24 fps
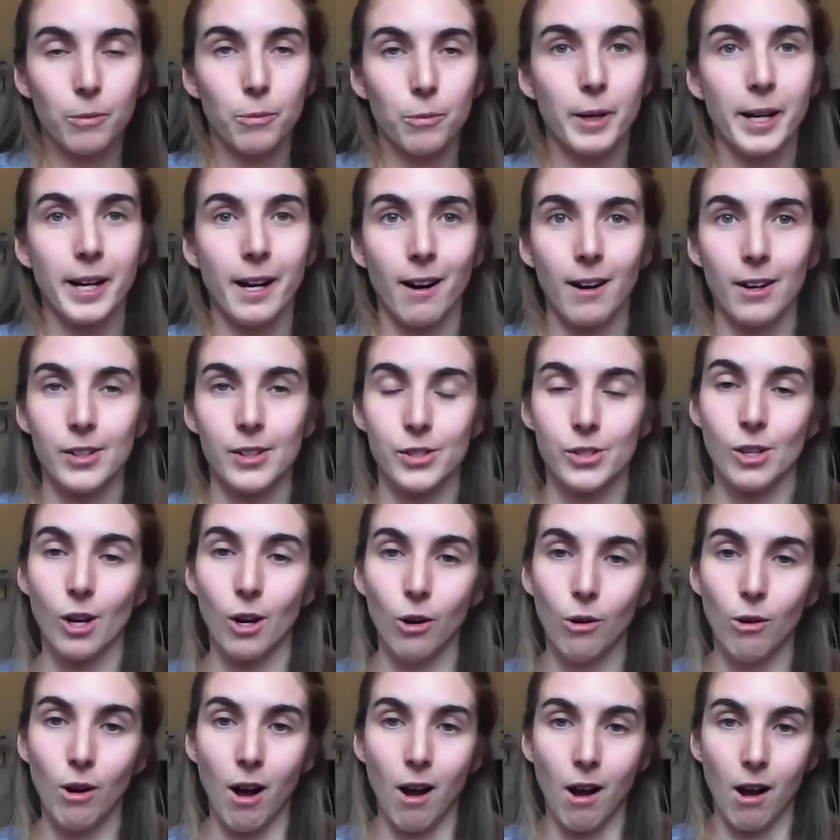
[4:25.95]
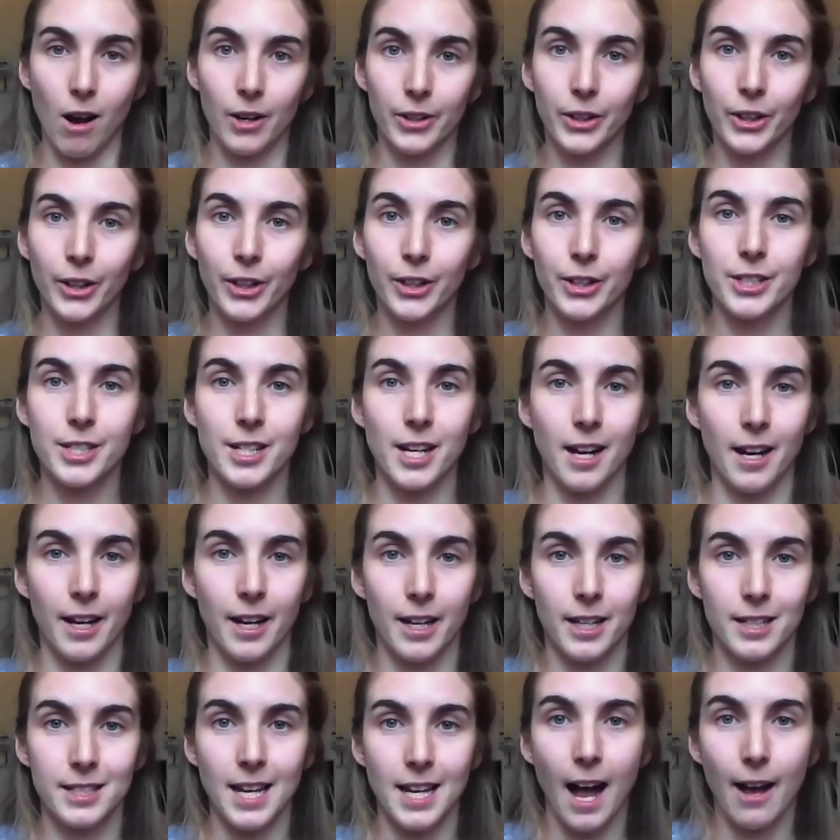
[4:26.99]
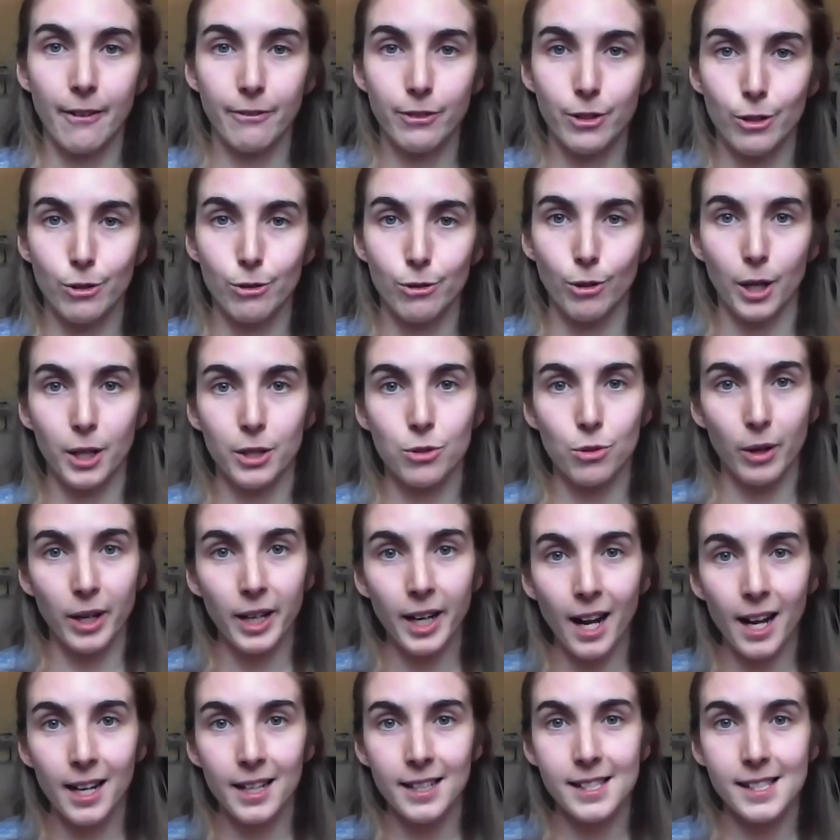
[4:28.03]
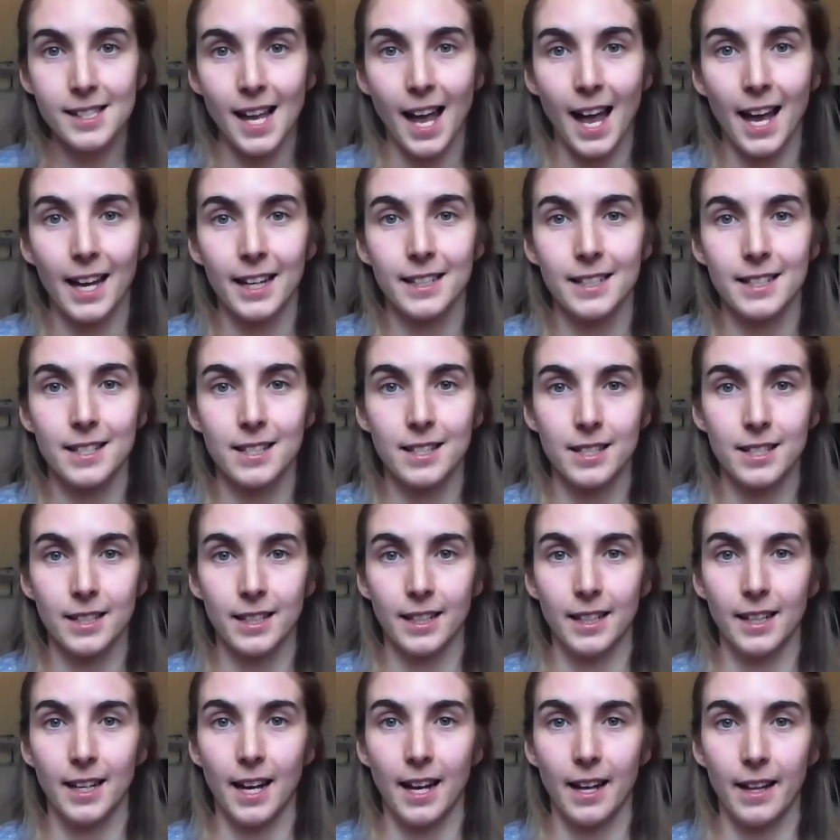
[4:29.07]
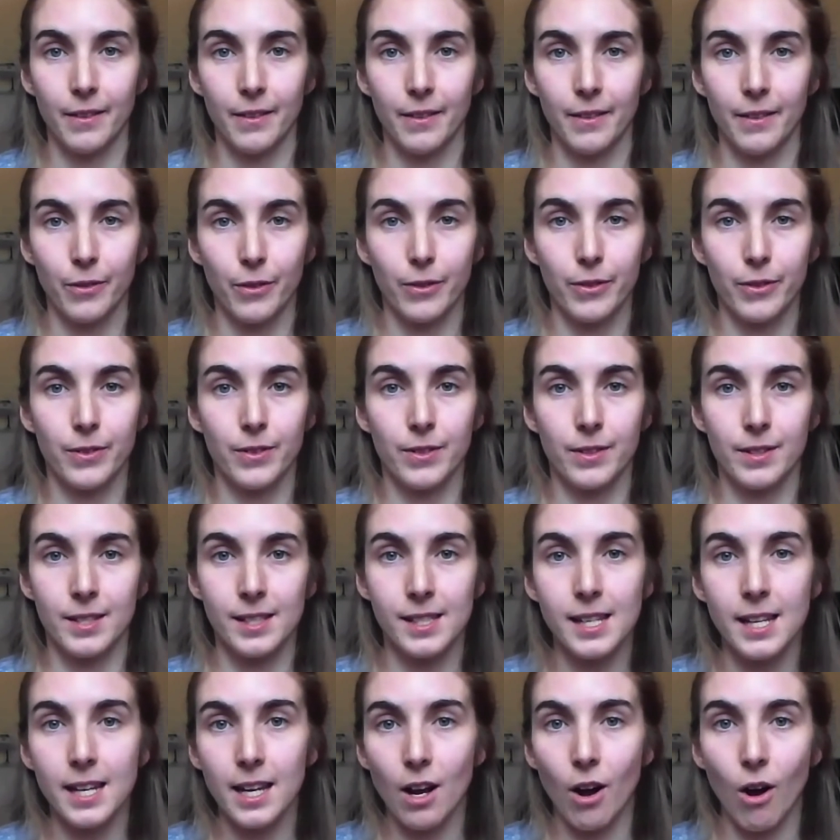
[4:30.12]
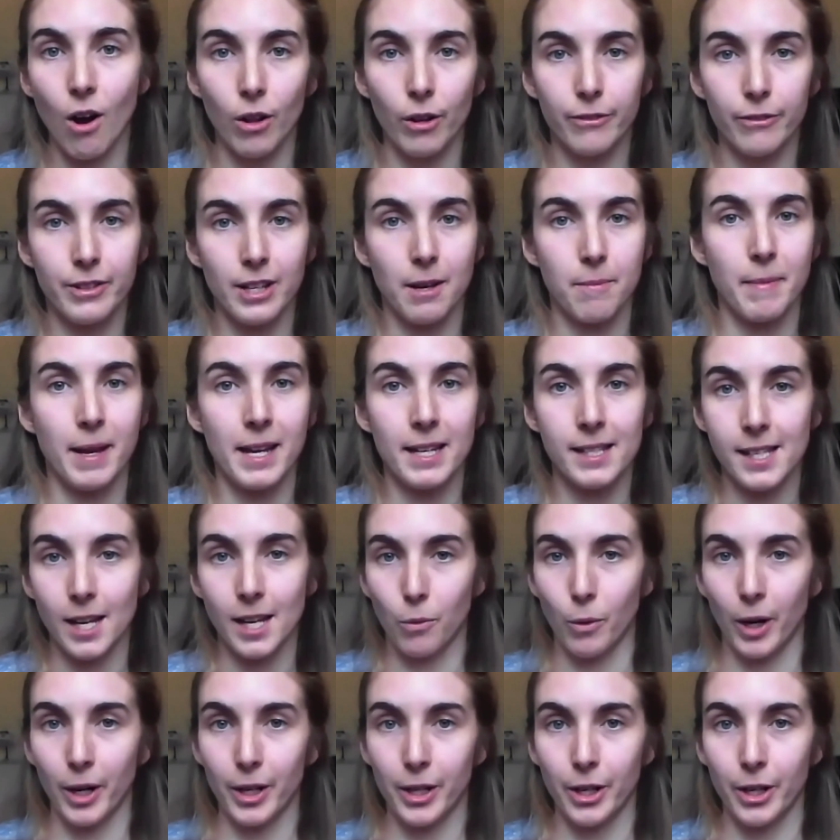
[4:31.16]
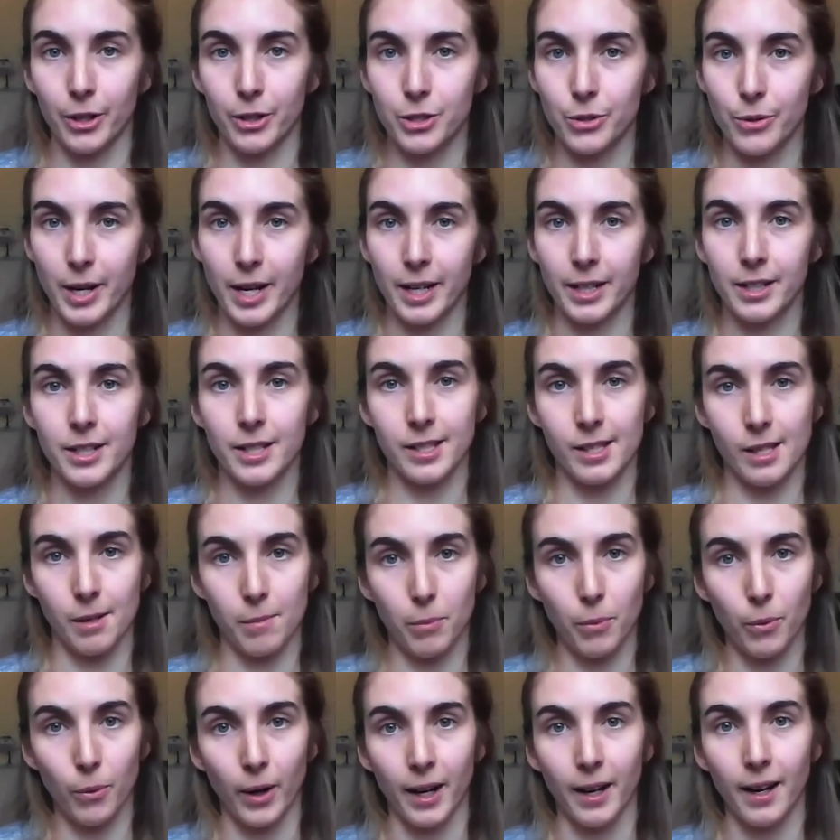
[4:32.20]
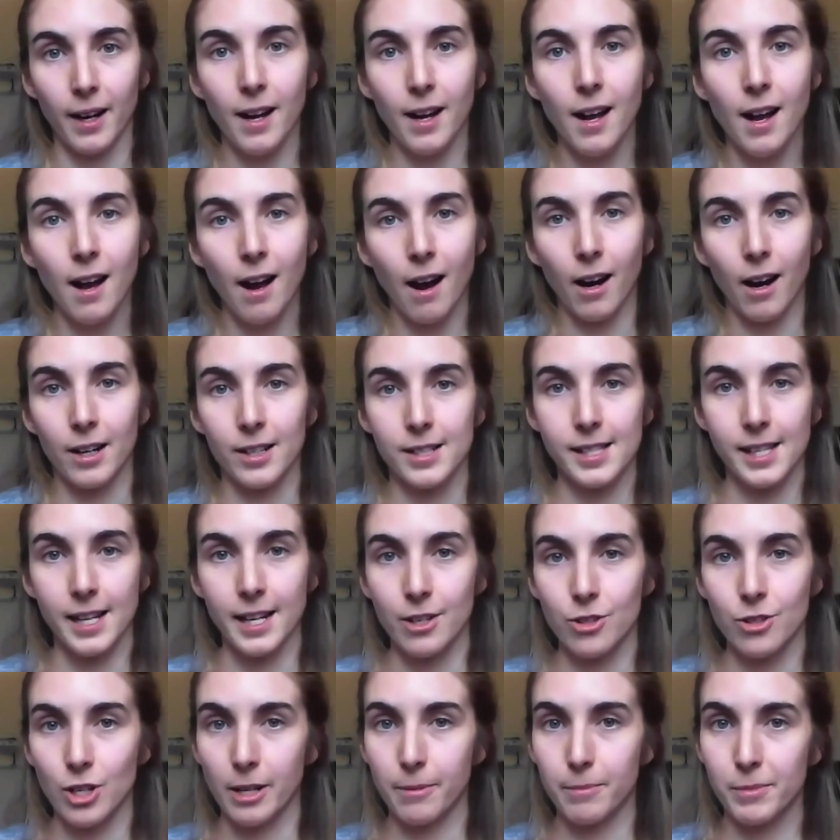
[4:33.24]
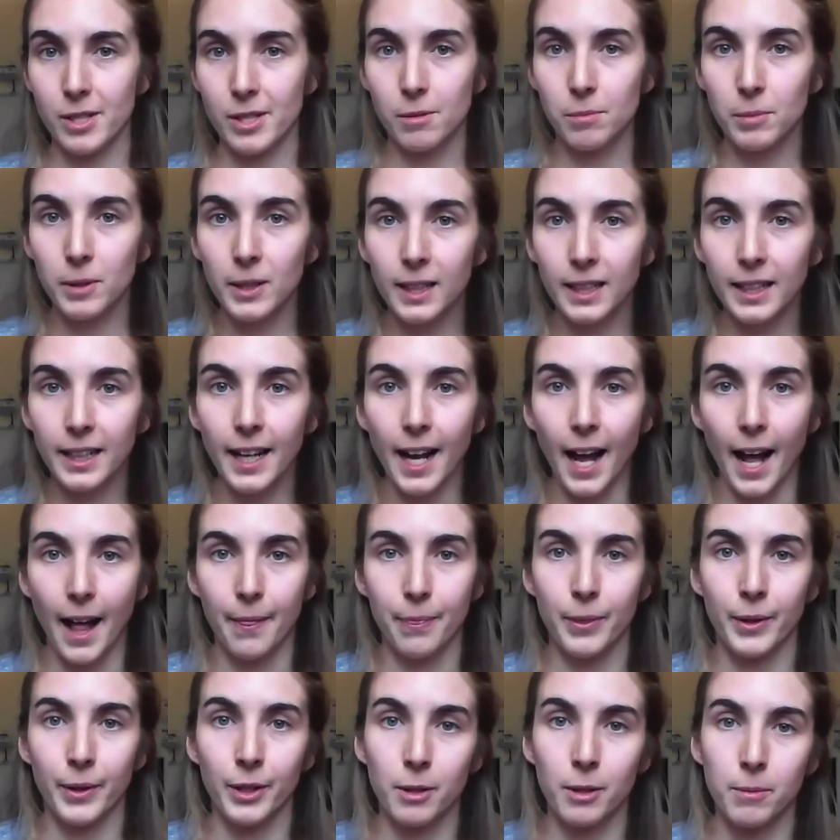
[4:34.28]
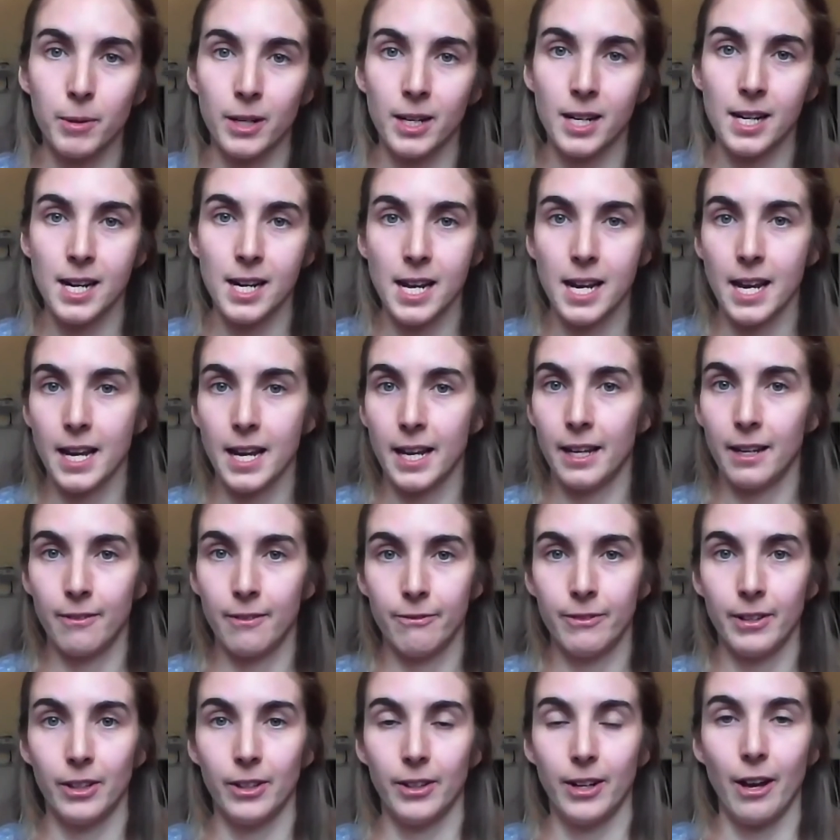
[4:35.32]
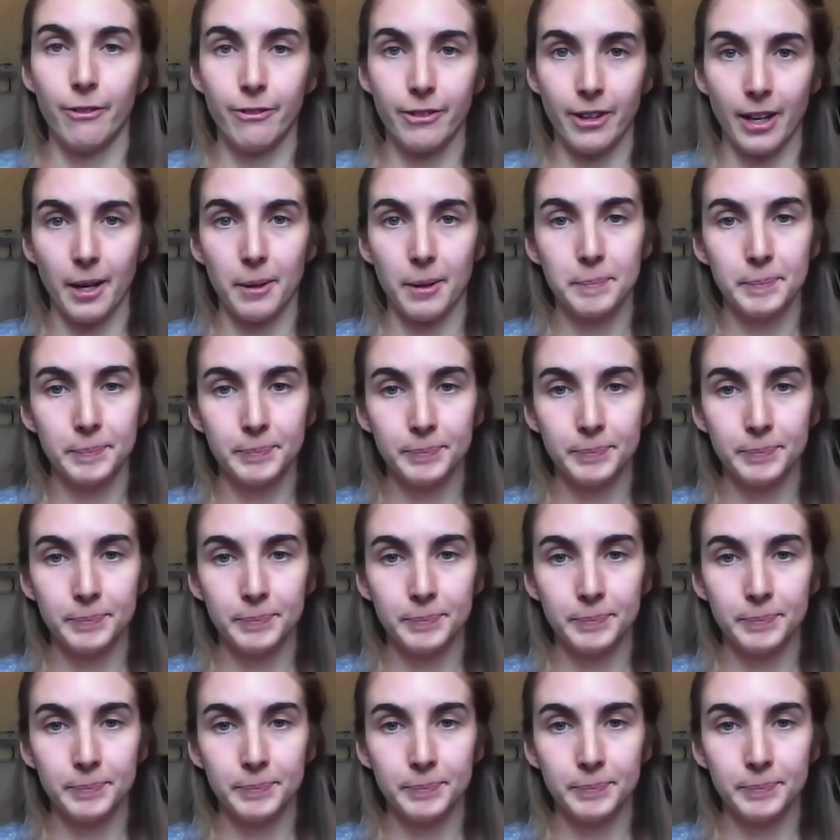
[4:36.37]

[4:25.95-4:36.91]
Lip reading: We are so honored to have you join us and to see all of the amazing work you're doing to support our St. James community and the community in Philadelphia.